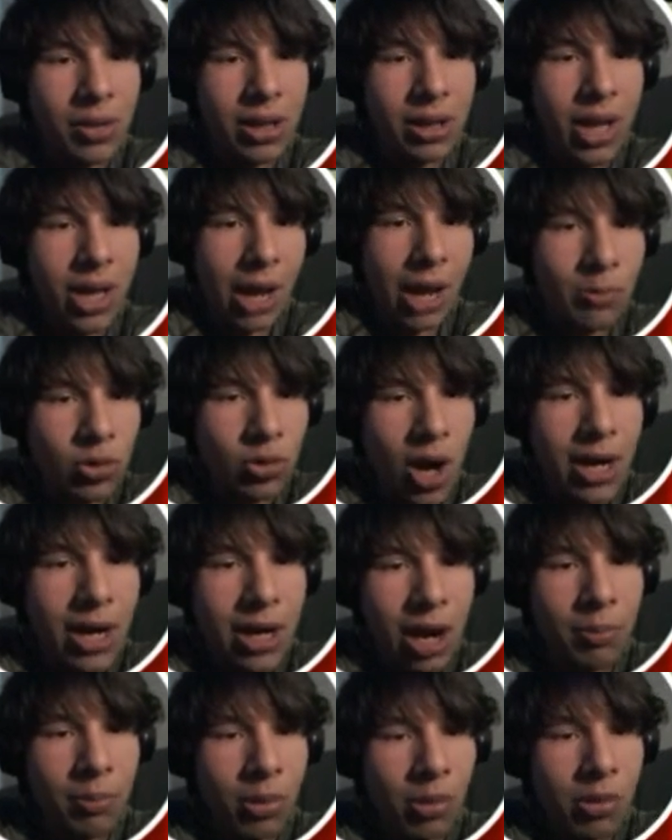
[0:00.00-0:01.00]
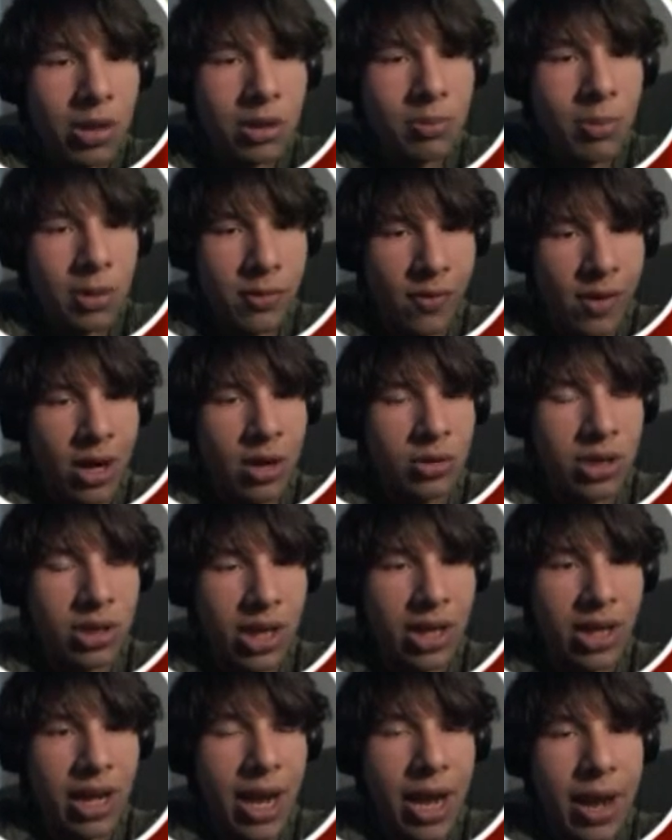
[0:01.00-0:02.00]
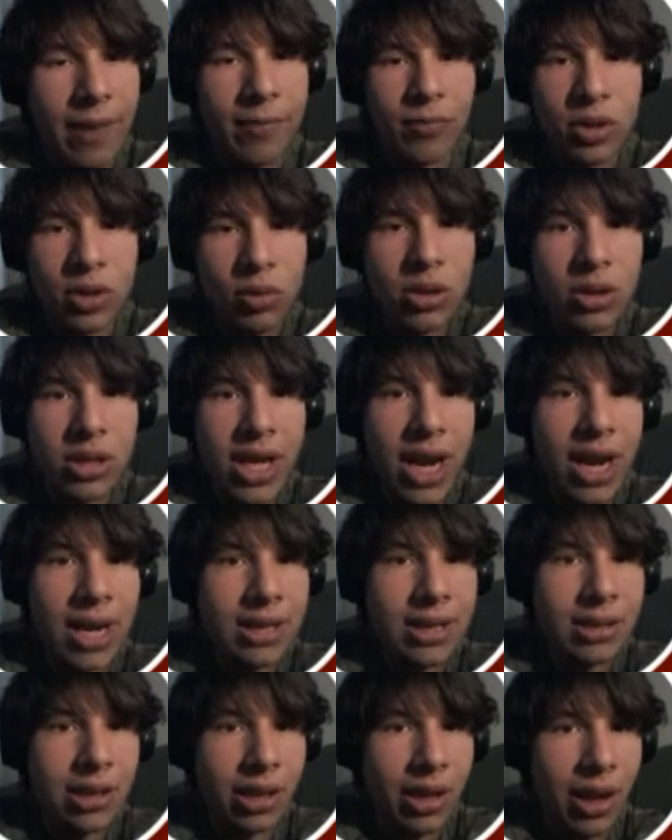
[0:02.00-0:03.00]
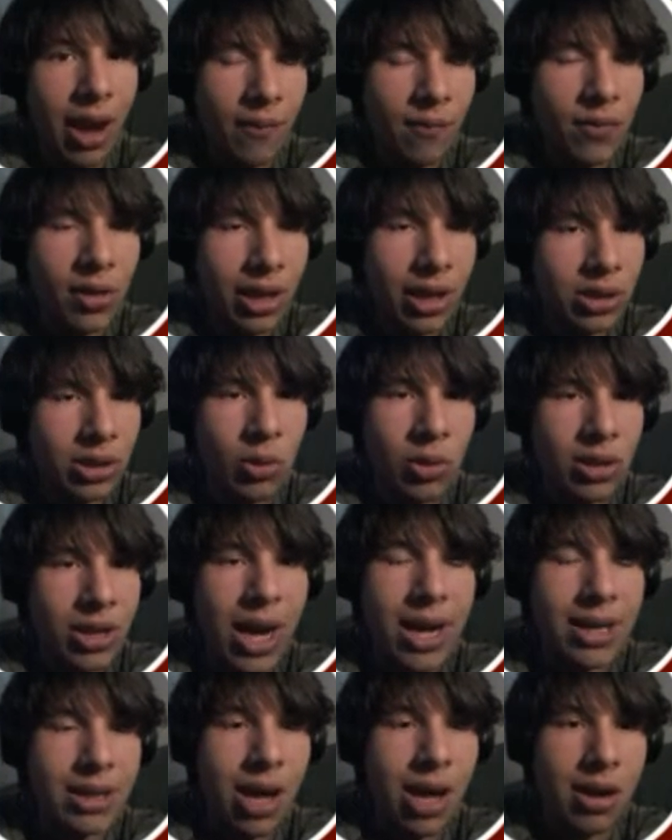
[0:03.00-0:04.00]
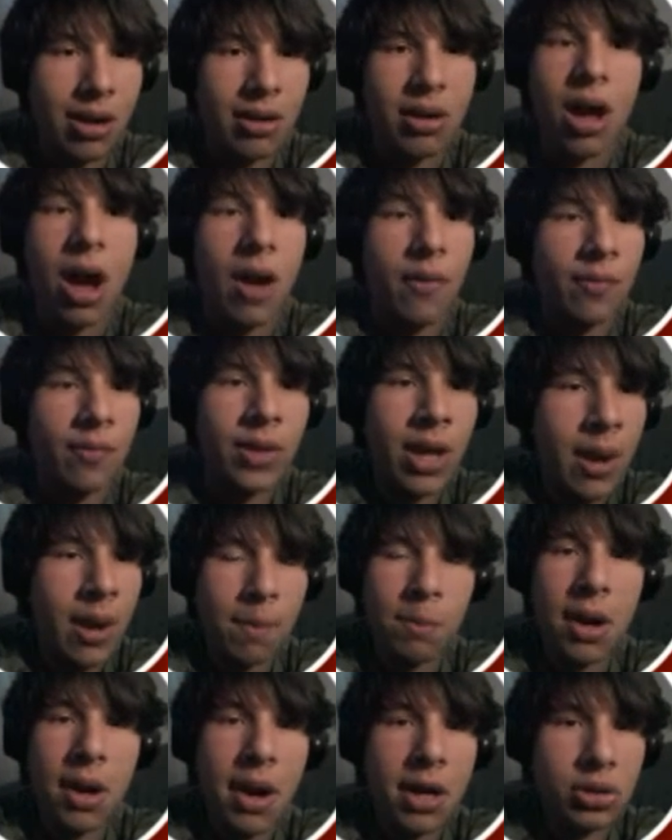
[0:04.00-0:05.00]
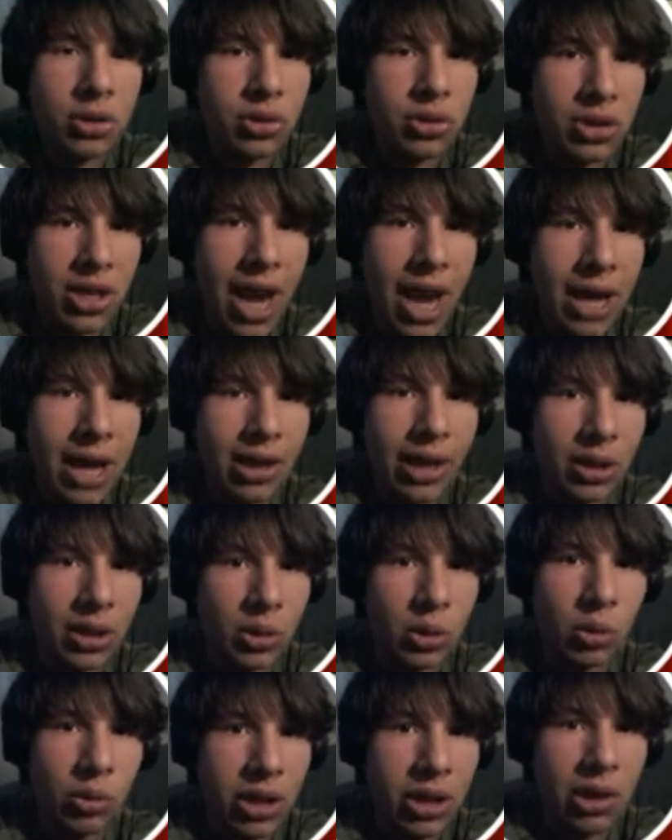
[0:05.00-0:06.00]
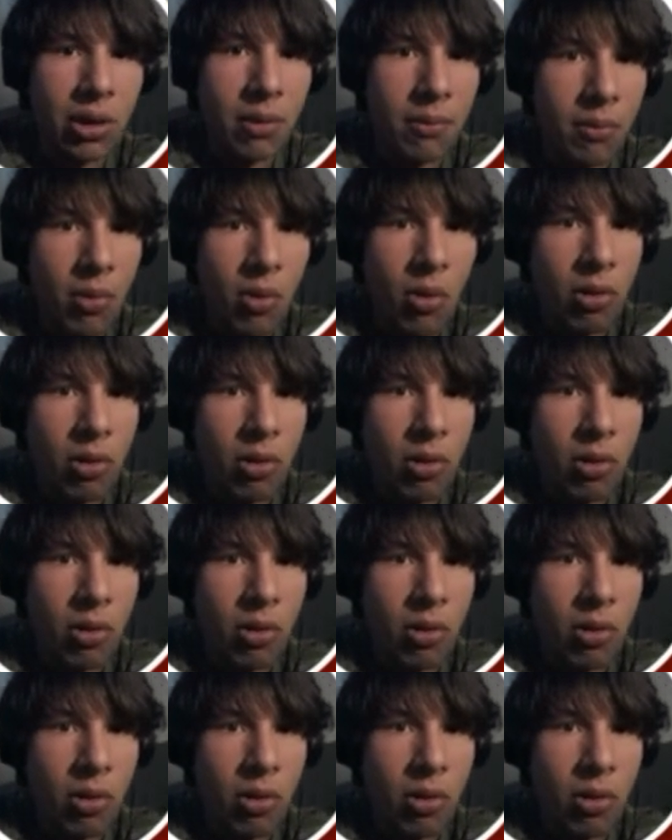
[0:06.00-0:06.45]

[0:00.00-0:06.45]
Uh, I mean, I'm trying to upload as much videos as I can. Two a day is, I feel like two a day is not enough. Maybe I should just add like